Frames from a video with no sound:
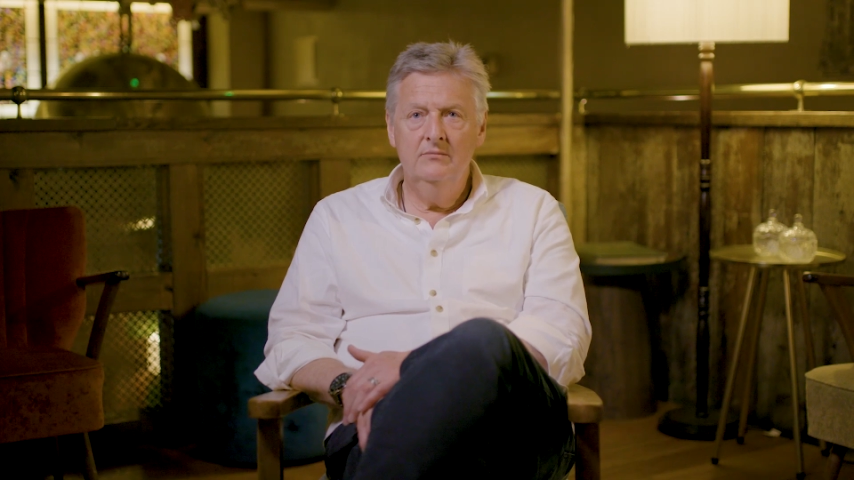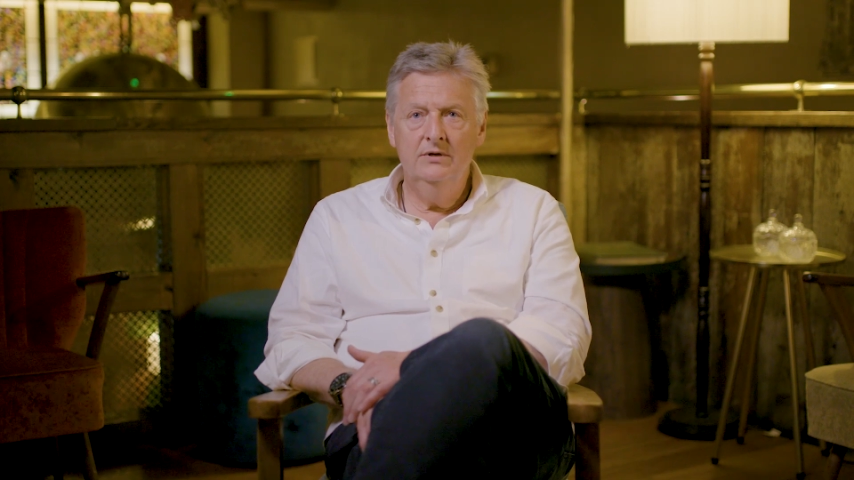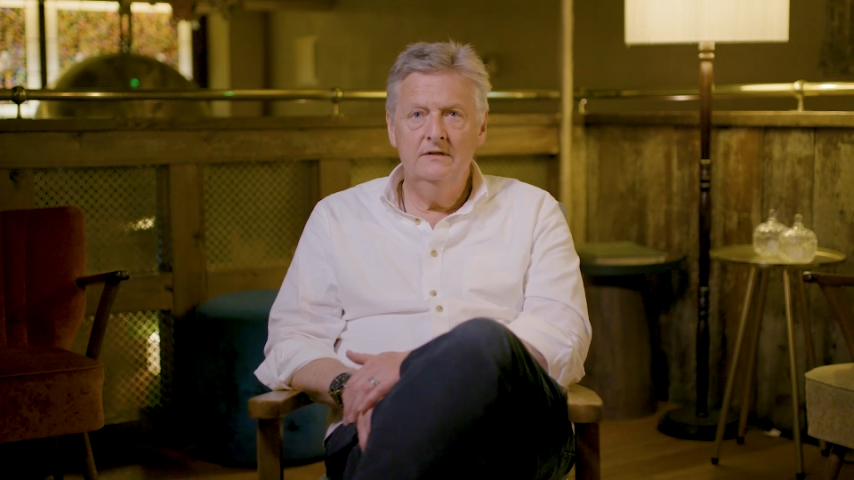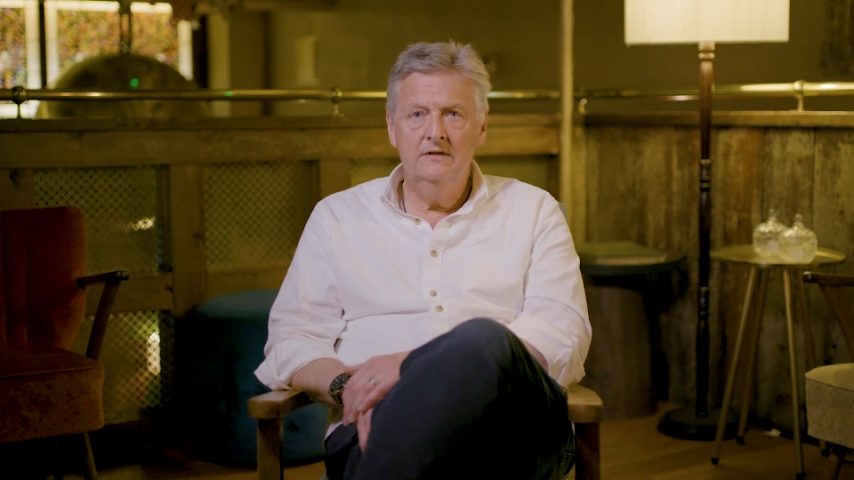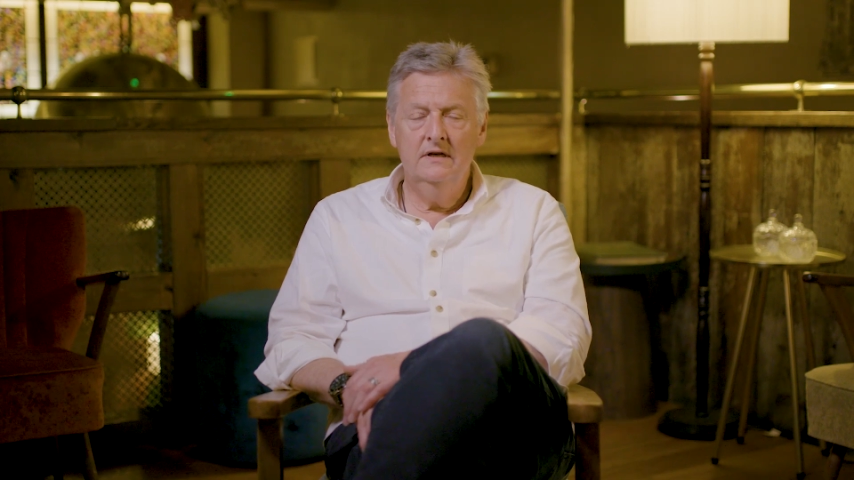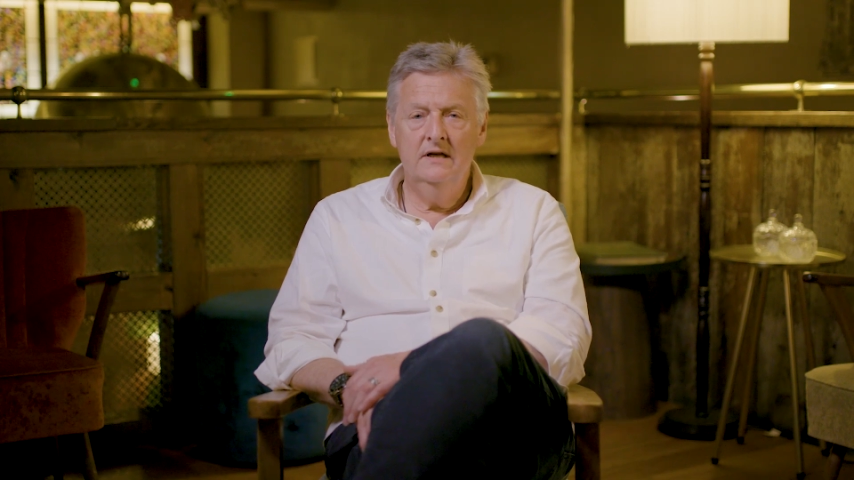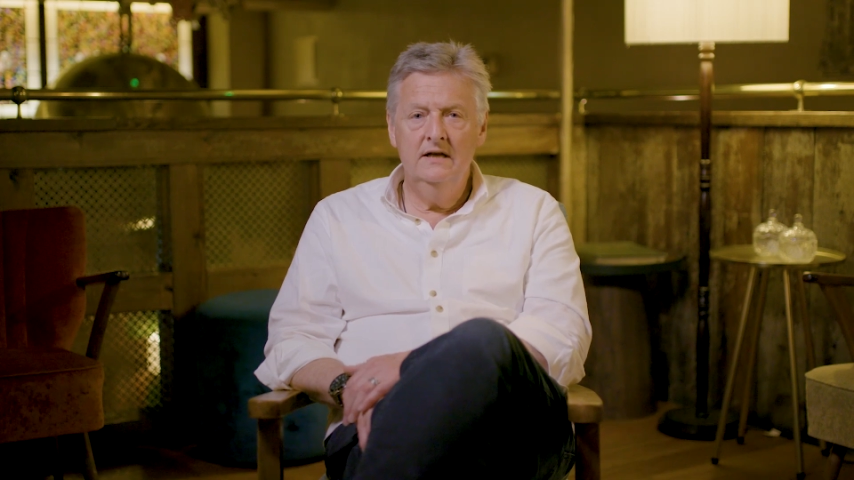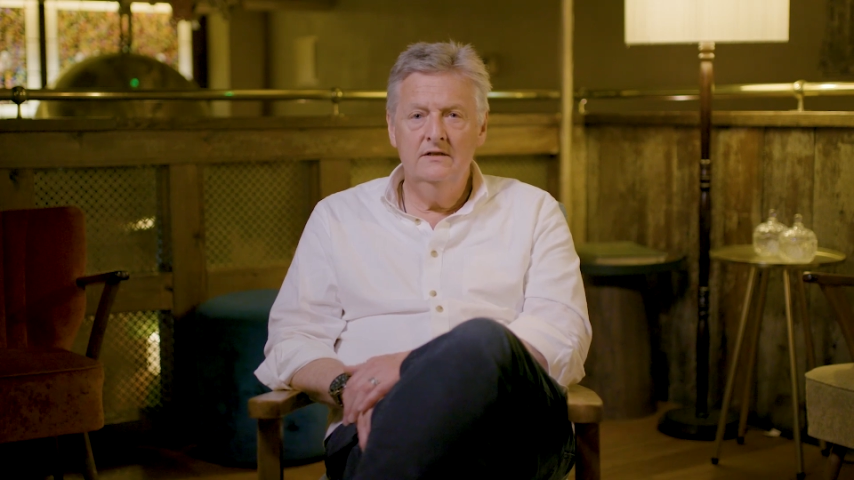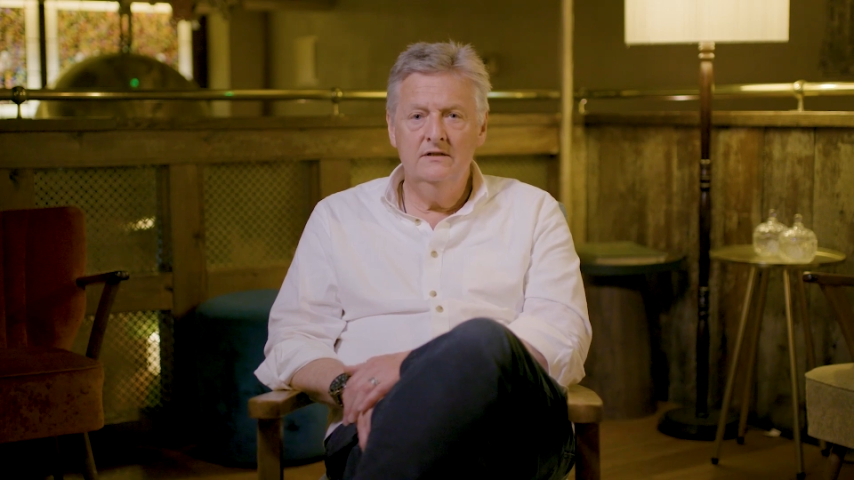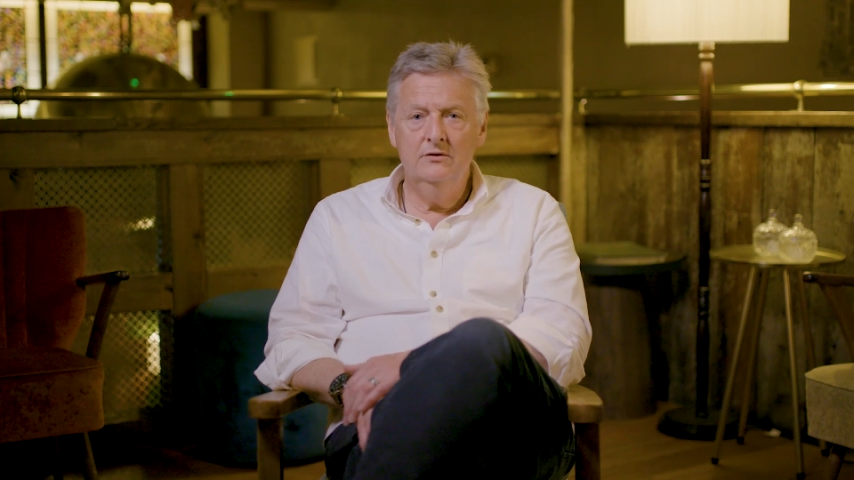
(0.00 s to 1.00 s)
But
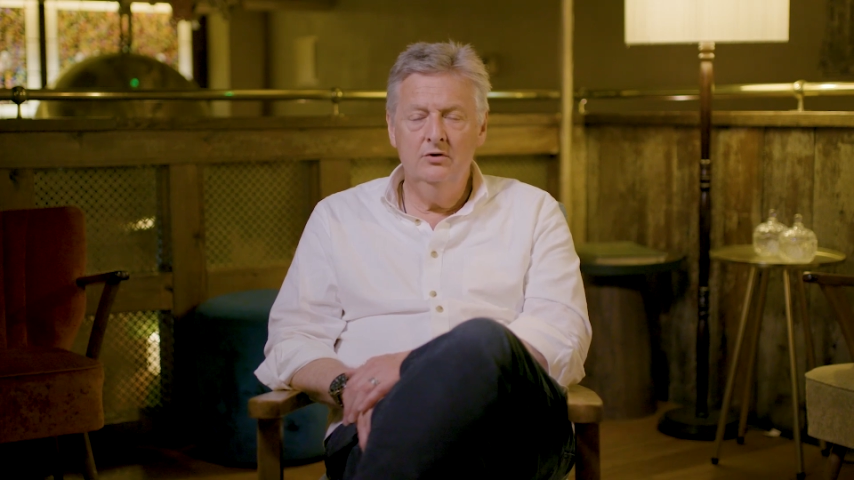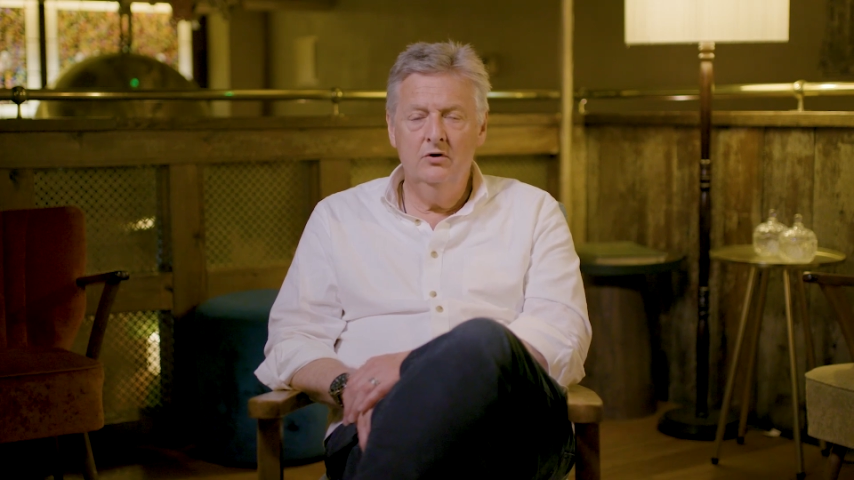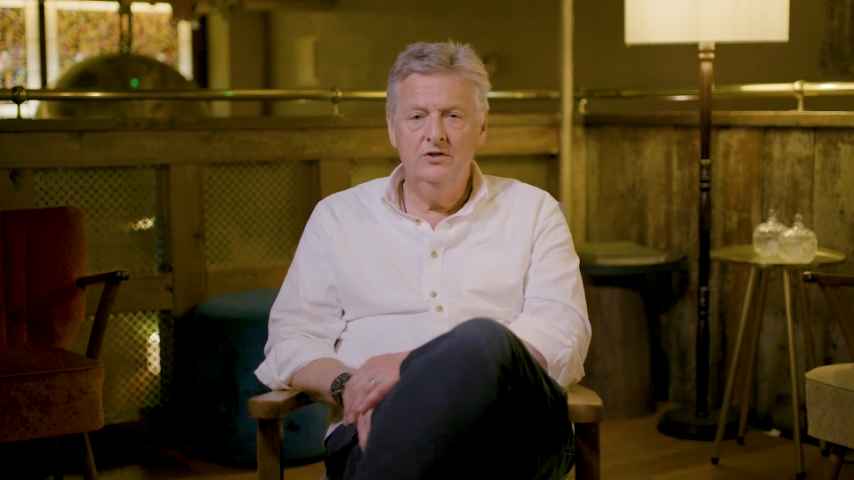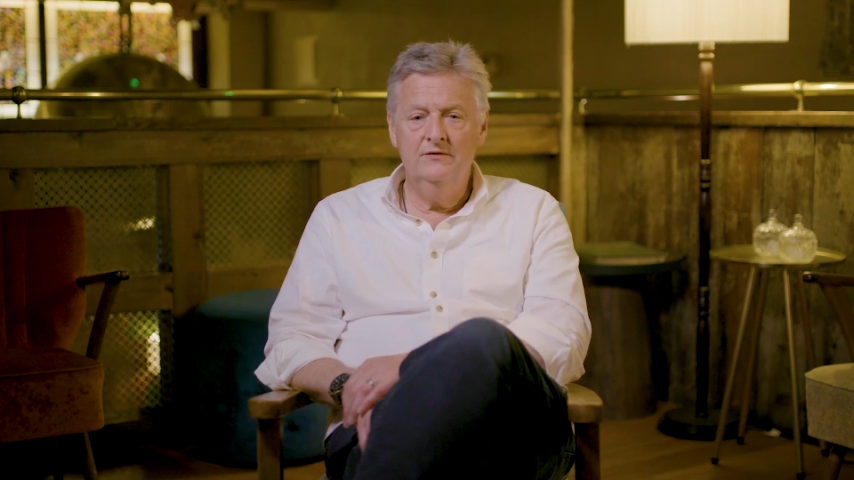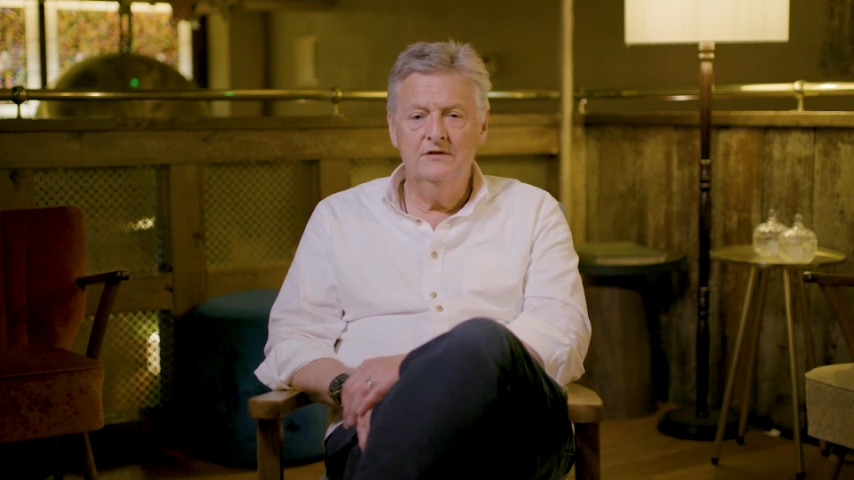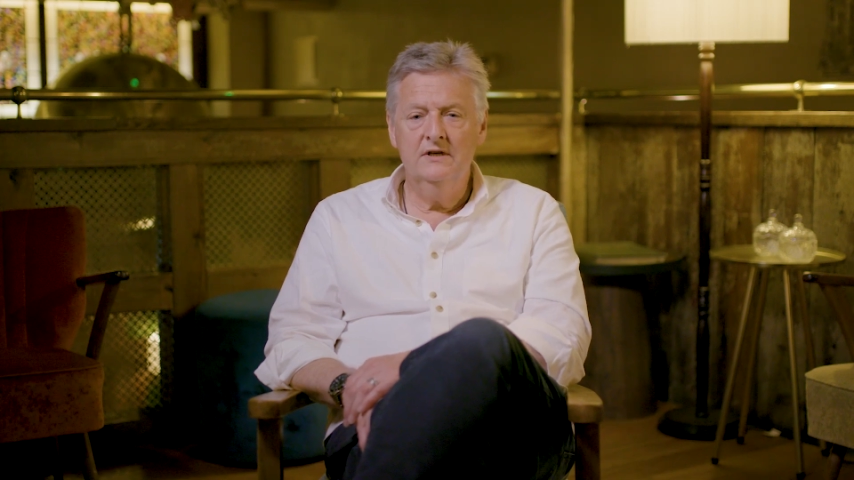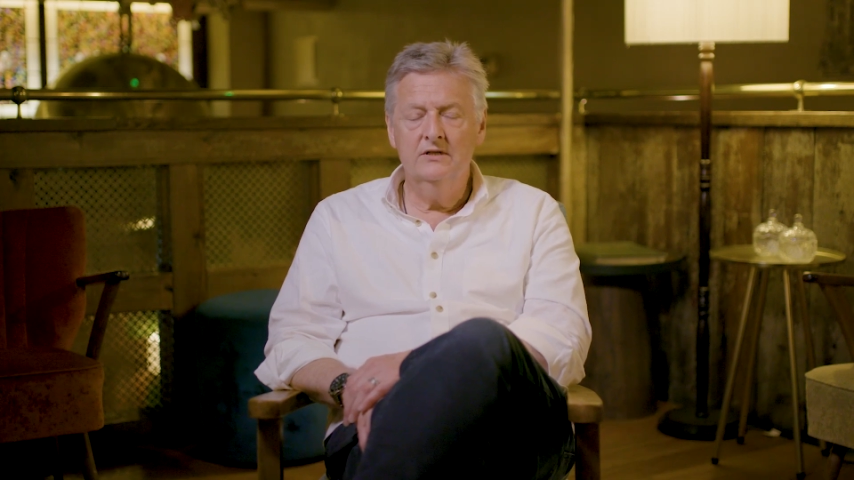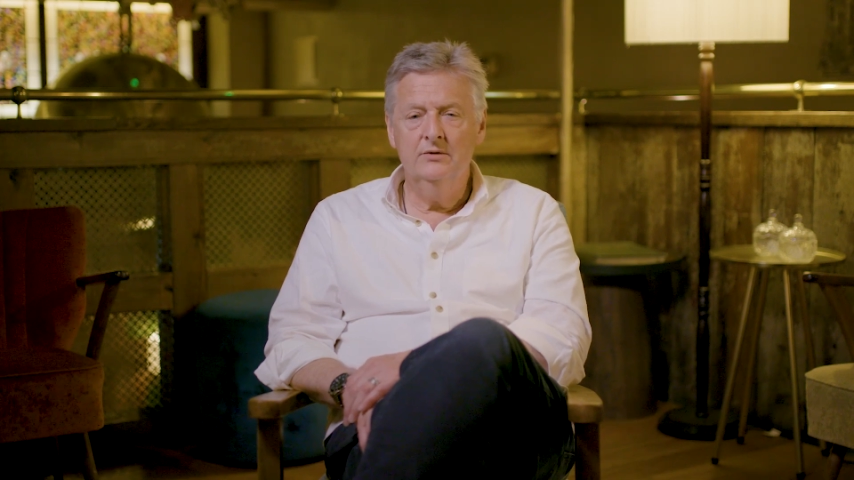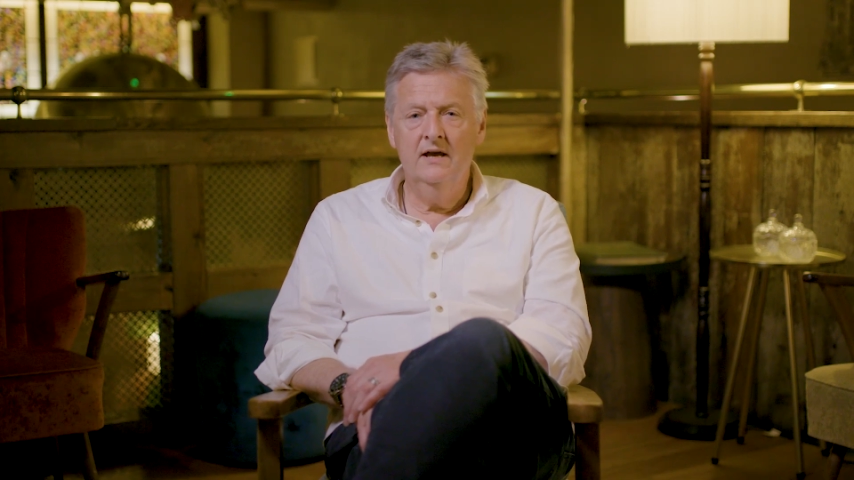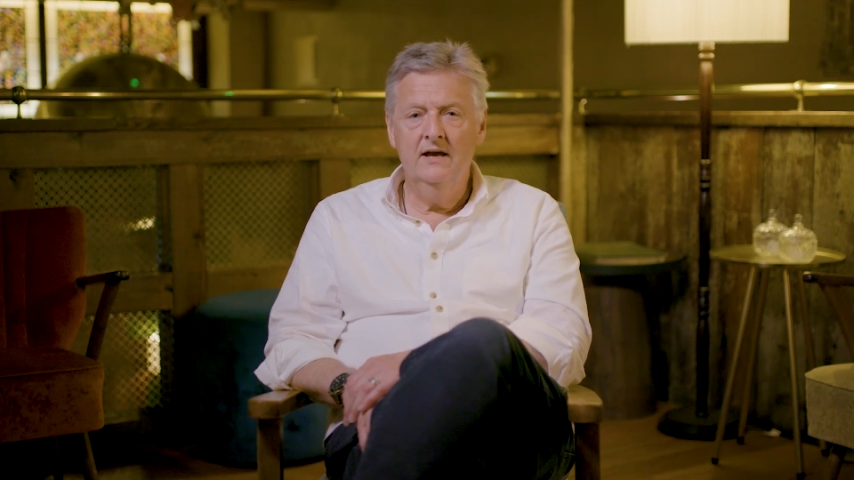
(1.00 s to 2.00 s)
it still knocks you for
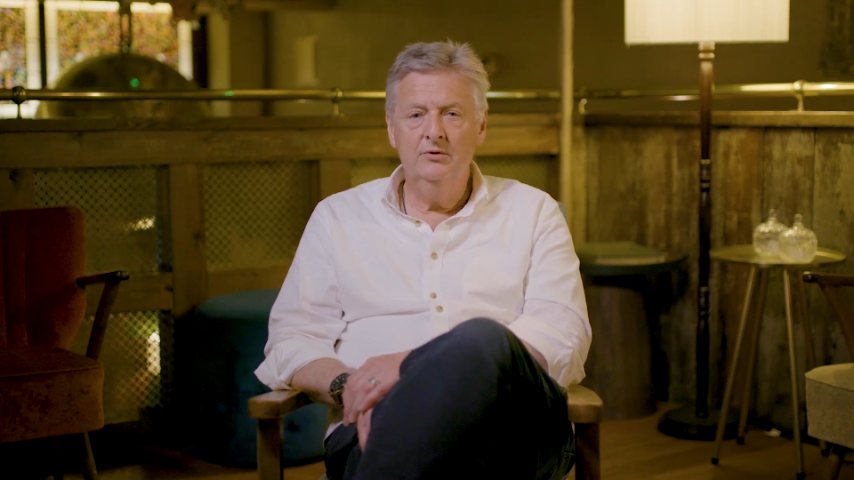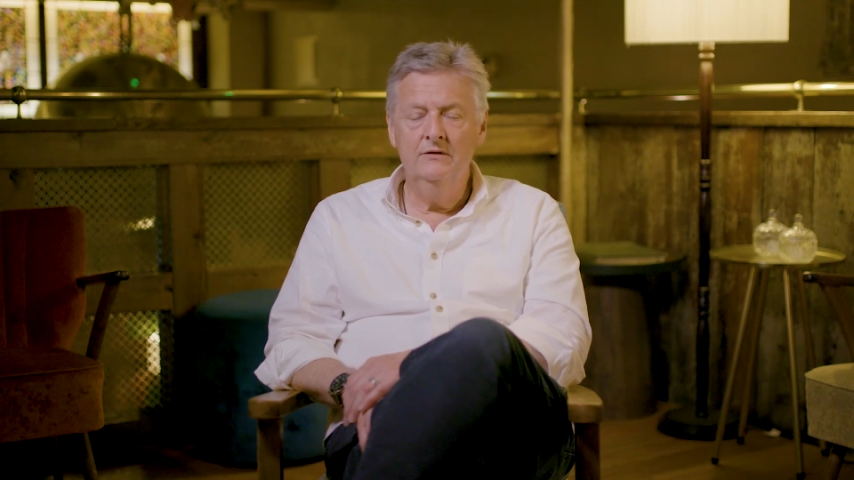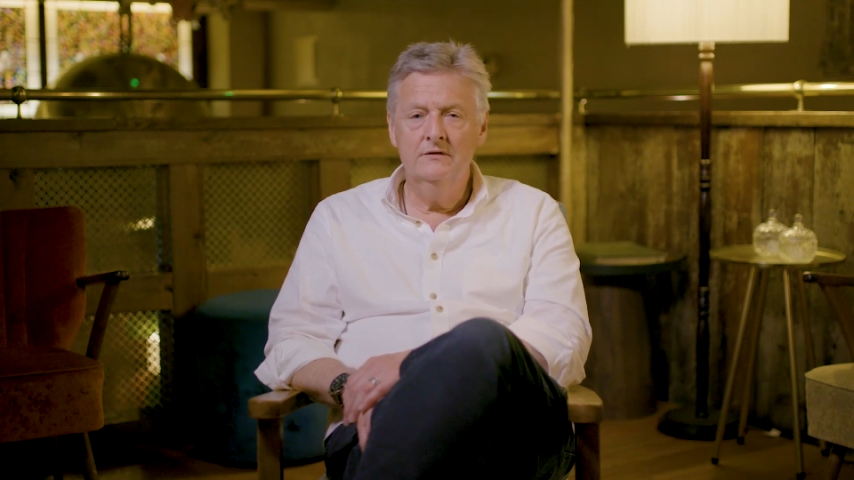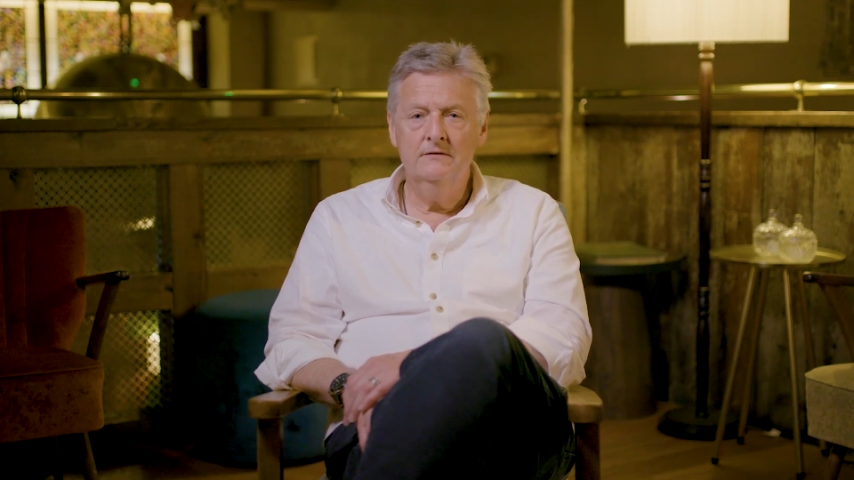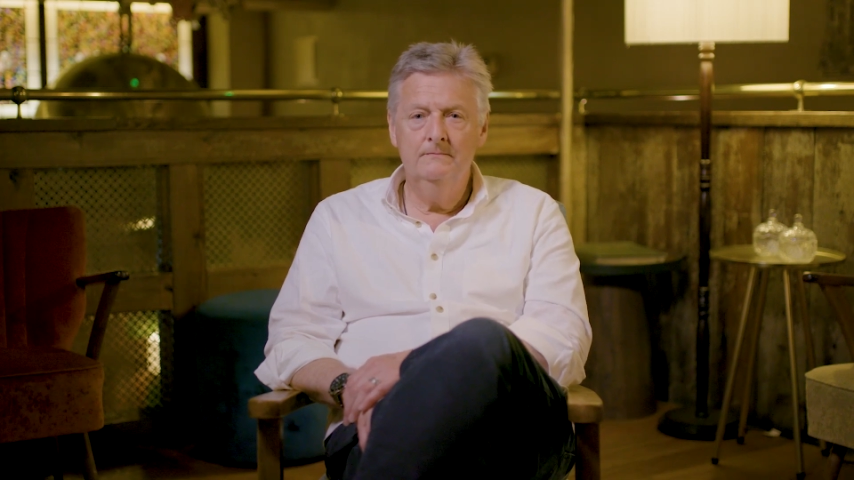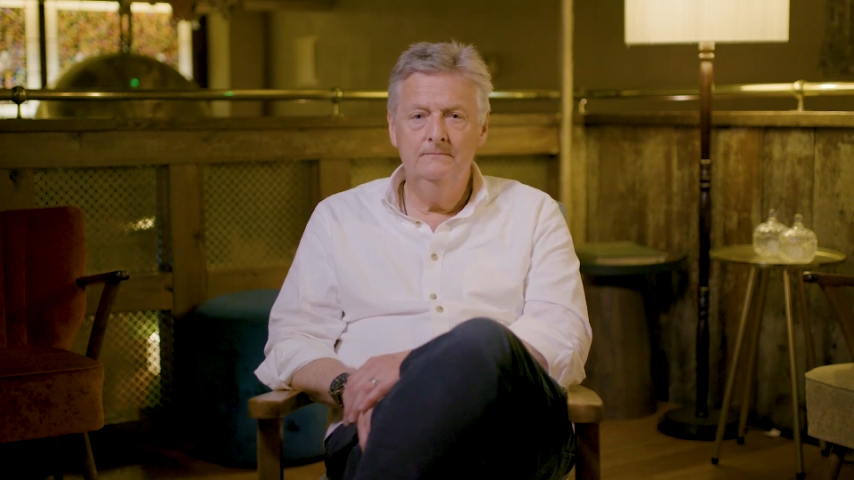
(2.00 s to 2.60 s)
six when it happens.